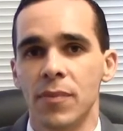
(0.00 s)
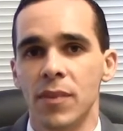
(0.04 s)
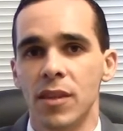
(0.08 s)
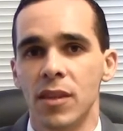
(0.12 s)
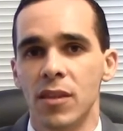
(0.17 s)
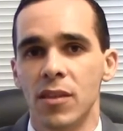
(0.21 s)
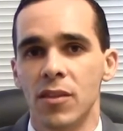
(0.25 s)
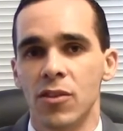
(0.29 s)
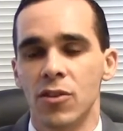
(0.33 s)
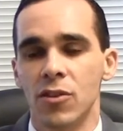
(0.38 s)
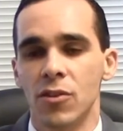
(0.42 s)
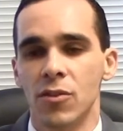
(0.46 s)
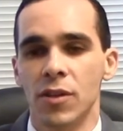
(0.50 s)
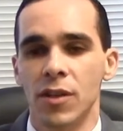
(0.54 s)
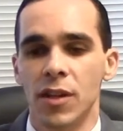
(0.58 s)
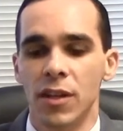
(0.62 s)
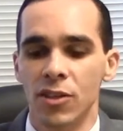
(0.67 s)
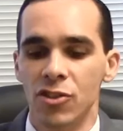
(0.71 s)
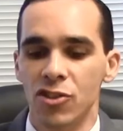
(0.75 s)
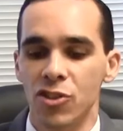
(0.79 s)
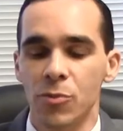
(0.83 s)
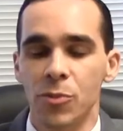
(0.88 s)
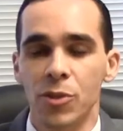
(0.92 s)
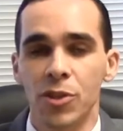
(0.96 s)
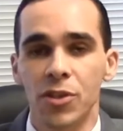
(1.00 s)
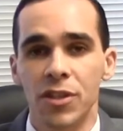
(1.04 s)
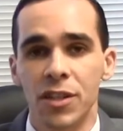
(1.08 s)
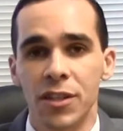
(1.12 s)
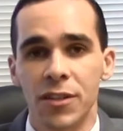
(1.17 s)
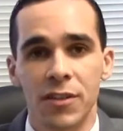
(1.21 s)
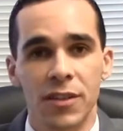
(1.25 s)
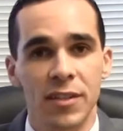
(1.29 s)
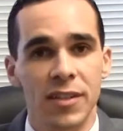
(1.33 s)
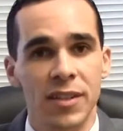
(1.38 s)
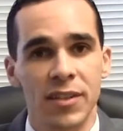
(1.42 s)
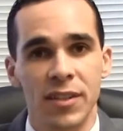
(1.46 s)
your eligibility
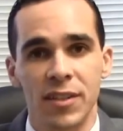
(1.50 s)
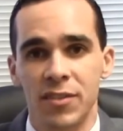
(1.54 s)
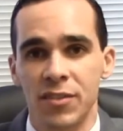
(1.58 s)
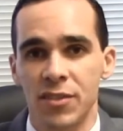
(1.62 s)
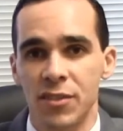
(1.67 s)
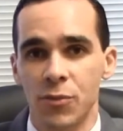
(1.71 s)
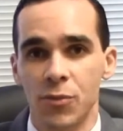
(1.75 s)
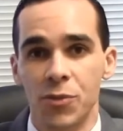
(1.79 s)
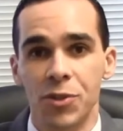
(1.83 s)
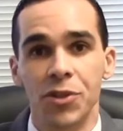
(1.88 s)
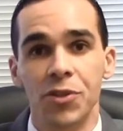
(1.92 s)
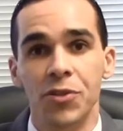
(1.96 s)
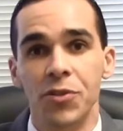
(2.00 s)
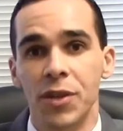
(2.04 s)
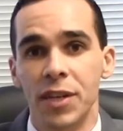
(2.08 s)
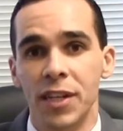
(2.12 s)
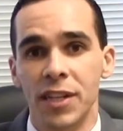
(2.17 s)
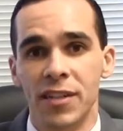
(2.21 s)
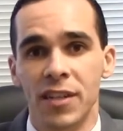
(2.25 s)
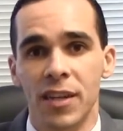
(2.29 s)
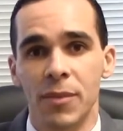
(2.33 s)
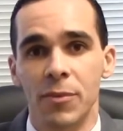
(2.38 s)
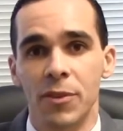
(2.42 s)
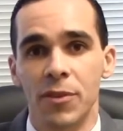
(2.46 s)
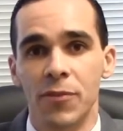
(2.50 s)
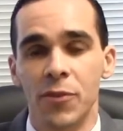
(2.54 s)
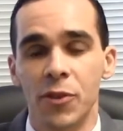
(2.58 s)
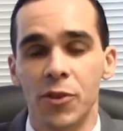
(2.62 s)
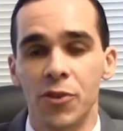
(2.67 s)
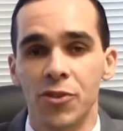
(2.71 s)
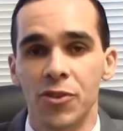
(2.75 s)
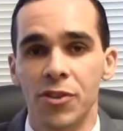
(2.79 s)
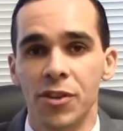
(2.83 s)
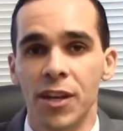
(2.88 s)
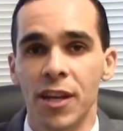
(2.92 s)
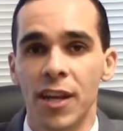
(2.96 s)
to renew anytime in the
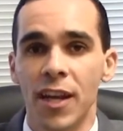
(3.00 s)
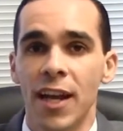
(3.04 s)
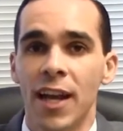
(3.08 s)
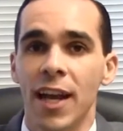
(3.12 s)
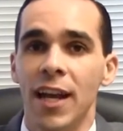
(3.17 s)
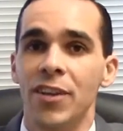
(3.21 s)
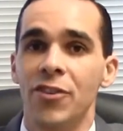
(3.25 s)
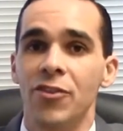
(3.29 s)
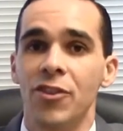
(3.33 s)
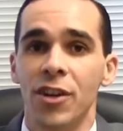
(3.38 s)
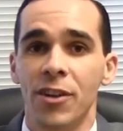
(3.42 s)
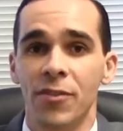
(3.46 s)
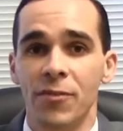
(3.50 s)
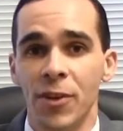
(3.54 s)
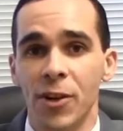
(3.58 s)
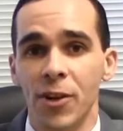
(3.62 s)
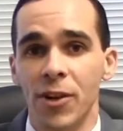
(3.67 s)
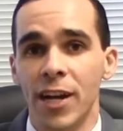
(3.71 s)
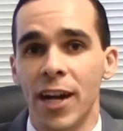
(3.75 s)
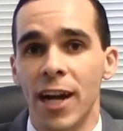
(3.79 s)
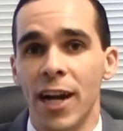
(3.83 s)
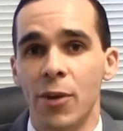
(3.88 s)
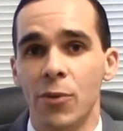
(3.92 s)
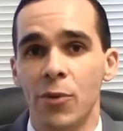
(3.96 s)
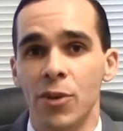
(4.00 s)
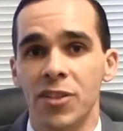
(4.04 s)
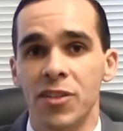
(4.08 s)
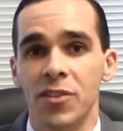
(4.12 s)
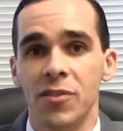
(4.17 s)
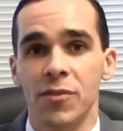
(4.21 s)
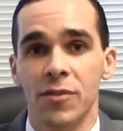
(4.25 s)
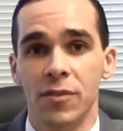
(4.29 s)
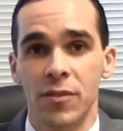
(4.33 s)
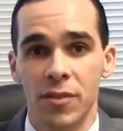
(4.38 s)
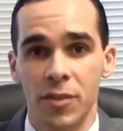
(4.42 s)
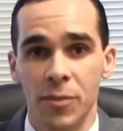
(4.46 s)
future, and you're at a very high risk
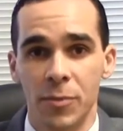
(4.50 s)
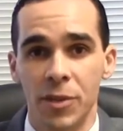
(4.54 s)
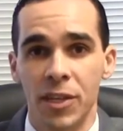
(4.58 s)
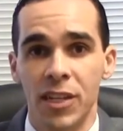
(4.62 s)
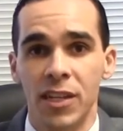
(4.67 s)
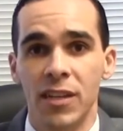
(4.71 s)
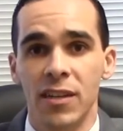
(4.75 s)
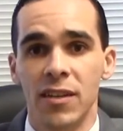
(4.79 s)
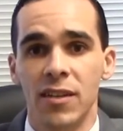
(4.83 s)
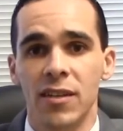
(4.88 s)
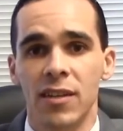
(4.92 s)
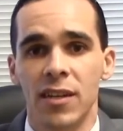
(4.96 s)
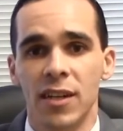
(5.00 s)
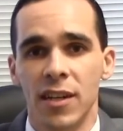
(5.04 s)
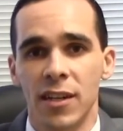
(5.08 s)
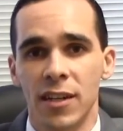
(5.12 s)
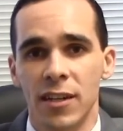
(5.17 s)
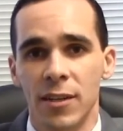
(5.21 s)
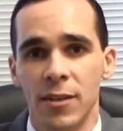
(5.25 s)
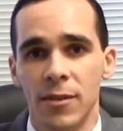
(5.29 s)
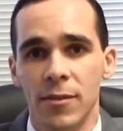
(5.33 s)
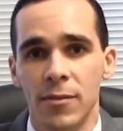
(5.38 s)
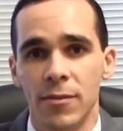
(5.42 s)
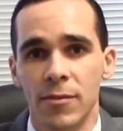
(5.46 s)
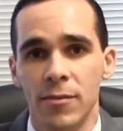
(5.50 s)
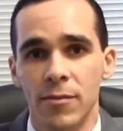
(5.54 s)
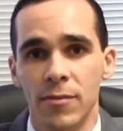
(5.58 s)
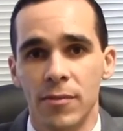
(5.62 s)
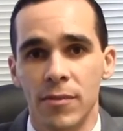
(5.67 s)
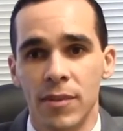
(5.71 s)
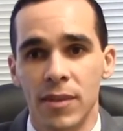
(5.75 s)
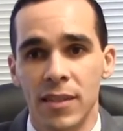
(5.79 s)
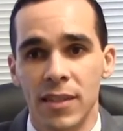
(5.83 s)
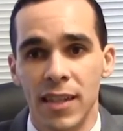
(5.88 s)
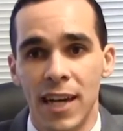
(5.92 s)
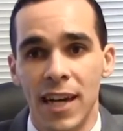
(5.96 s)
to being
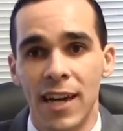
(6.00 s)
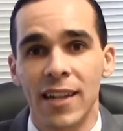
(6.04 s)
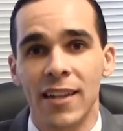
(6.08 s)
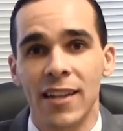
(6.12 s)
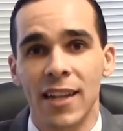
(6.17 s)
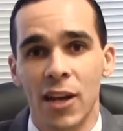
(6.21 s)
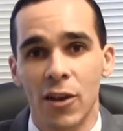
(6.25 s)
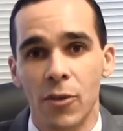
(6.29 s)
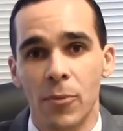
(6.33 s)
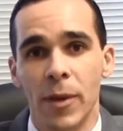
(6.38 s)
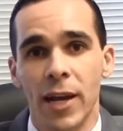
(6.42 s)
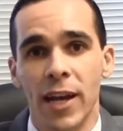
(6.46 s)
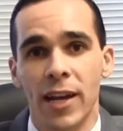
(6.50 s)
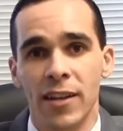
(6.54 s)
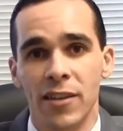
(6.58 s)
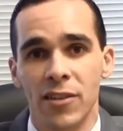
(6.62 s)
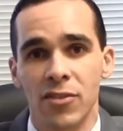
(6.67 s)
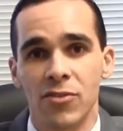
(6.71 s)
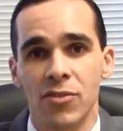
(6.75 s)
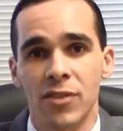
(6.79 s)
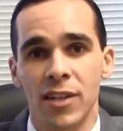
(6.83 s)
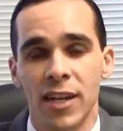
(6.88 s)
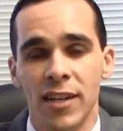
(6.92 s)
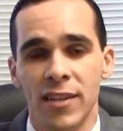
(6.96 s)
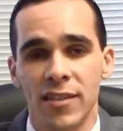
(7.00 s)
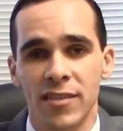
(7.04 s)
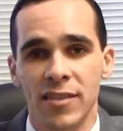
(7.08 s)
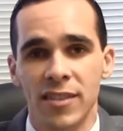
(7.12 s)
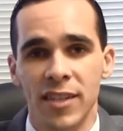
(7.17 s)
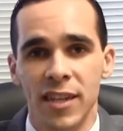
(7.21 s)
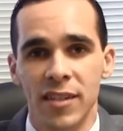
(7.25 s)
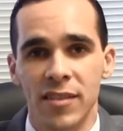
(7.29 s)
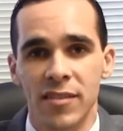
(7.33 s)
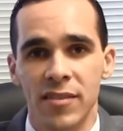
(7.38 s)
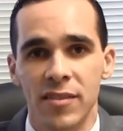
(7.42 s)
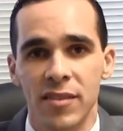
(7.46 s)
not allowed back into the United
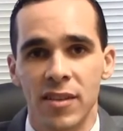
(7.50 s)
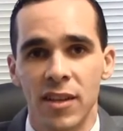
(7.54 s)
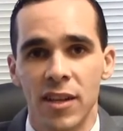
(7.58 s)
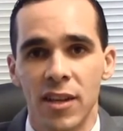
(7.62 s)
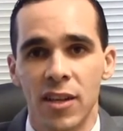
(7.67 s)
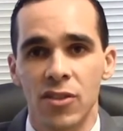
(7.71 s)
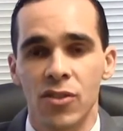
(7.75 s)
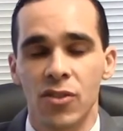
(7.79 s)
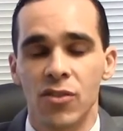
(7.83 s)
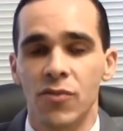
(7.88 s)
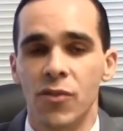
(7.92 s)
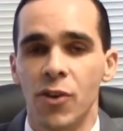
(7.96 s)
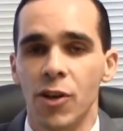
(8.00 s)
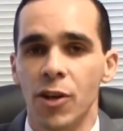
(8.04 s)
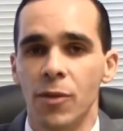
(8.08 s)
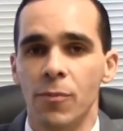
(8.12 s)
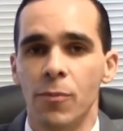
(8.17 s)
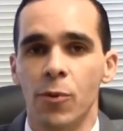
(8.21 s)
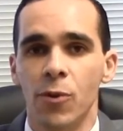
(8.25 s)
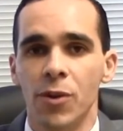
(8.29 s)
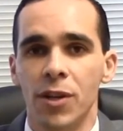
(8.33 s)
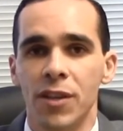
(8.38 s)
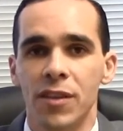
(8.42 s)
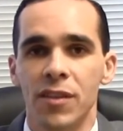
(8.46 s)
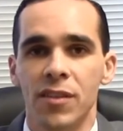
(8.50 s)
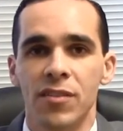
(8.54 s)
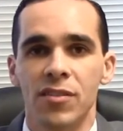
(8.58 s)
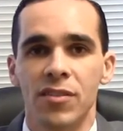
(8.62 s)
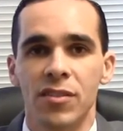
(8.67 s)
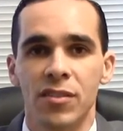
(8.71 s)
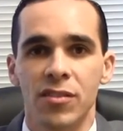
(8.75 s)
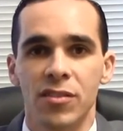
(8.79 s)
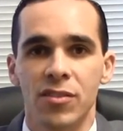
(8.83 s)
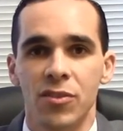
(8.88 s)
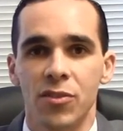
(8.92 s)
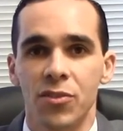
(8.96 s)
States. So it's very important
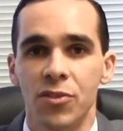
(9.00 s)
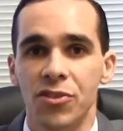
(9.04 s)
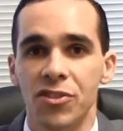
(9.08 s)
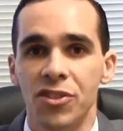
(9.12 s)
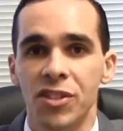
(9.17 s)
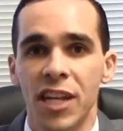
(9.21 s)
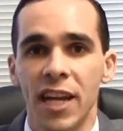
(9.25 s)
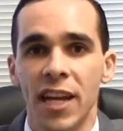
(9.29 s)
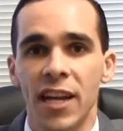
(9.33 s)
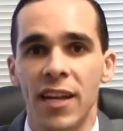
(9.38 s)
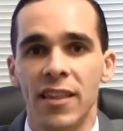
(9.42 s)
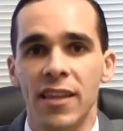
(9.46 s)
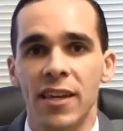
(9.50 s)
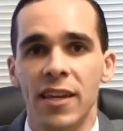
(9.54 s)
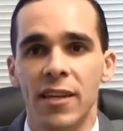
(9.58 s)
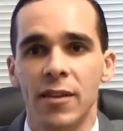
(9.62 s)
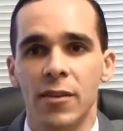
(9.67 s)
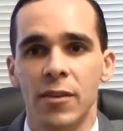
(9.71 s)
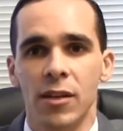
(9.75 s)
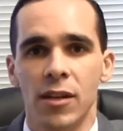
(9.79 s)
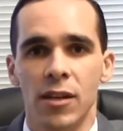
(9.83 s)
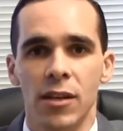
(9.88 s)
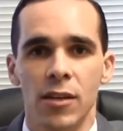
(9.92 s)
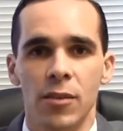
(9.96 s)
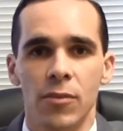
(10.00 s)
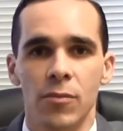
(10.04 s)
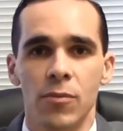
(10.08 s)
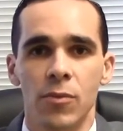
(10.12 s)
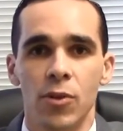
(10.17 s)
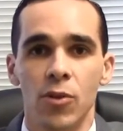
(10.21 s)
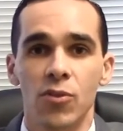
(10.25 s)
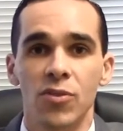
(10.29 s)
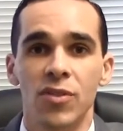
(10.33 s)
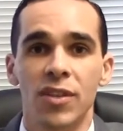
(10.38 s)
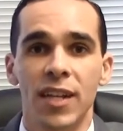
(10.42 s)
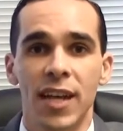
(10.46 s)
to understand that
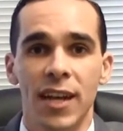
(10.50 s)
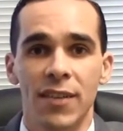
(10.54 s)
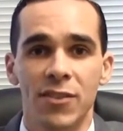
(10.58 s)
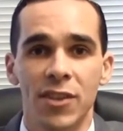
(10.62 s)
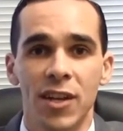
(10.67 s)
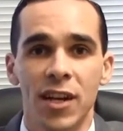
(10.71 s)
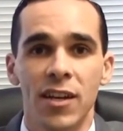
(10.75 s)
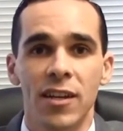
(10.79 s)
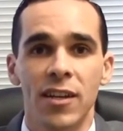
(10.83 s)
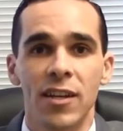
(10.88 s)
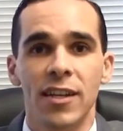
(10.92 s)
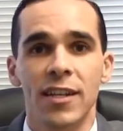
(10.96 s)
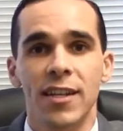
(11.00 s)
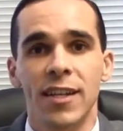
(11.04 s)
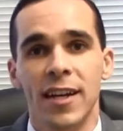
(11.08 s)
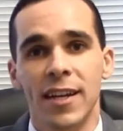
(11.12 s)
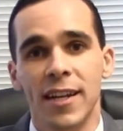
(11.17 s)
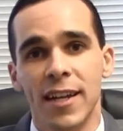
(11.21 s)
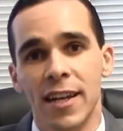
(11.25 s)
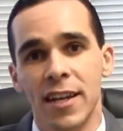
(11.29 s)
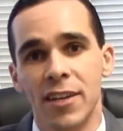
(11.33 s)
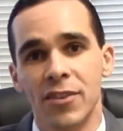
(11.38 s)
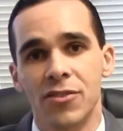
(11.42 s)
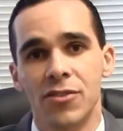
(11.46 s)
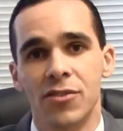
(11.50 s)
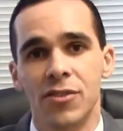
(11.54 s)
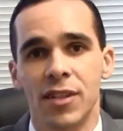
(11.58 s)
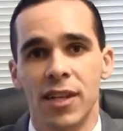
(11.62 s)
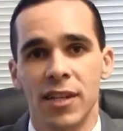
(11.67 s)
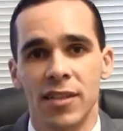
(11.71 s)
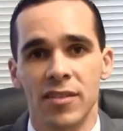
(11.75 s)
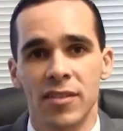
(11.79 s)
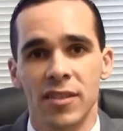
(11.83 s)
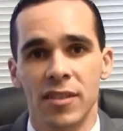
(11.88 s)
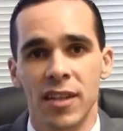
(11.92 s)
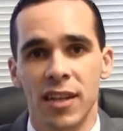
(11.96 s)
those that have DACA cannot enter and
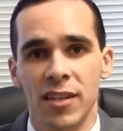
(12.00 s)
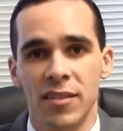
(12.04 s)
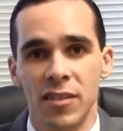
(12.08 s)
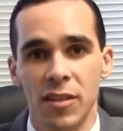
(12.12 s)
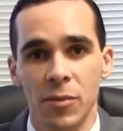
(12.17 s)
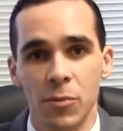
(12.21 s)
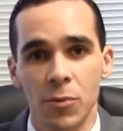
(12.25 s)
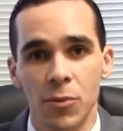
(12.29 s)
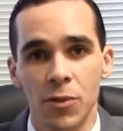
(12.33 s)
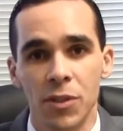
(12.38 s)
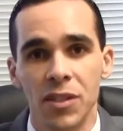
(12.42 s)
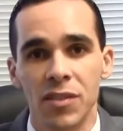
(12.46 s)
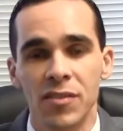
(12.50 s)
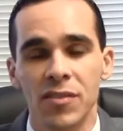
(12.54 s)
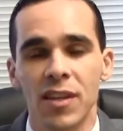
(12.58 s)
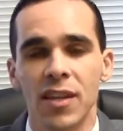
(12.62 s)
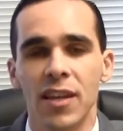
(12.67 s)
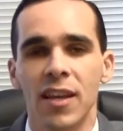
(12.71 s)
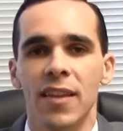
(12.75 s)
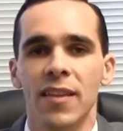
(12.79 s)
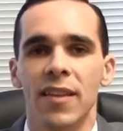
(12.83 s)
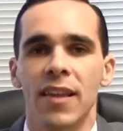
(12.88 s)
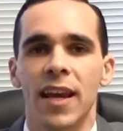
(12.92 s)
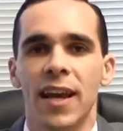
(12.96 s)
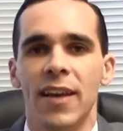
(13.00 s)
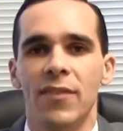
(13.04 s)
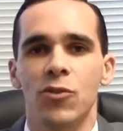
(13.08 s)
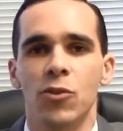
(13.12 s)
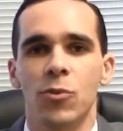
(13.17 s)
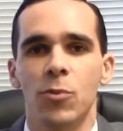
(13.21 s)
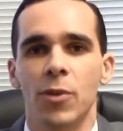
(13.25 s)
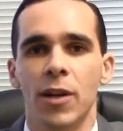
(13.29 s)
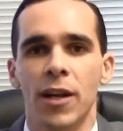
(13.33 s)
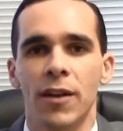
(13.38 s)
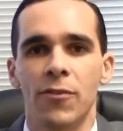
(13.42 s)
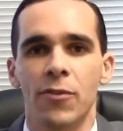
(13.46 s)
exit as they please. They have to
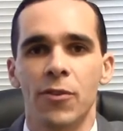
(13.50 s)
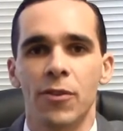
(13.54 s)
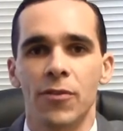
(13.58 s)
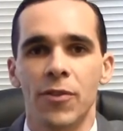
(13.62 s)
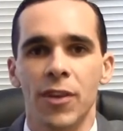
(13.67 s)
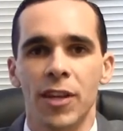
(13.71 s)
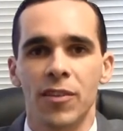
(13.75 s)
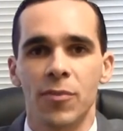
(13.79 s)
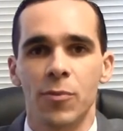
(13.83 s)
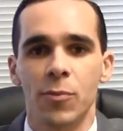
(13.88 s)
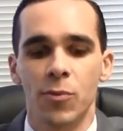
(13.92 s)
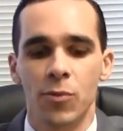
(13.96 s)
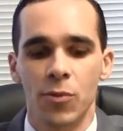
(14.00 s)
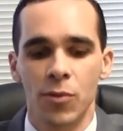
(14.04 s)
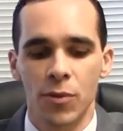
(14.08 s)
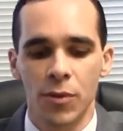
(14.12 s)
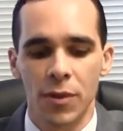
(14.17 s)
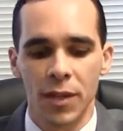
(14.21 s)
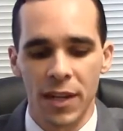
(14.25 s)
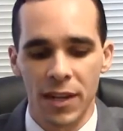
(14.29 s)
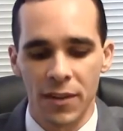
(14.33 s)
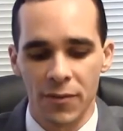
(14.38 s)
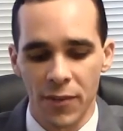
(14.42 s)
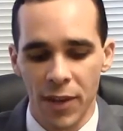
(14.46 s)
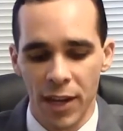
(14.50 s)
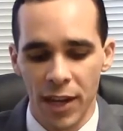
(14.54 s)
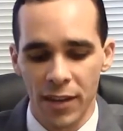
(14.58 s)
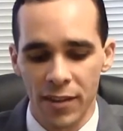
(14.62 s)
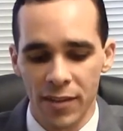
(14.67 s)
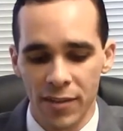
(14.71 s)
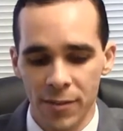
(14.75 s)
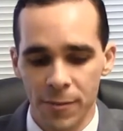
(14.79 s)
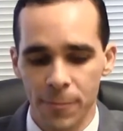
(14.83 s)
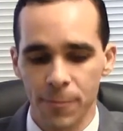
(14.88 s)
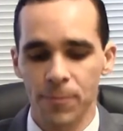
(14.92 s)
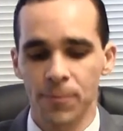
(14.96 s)
apply for advanced parole in
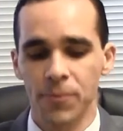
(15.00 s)
advance.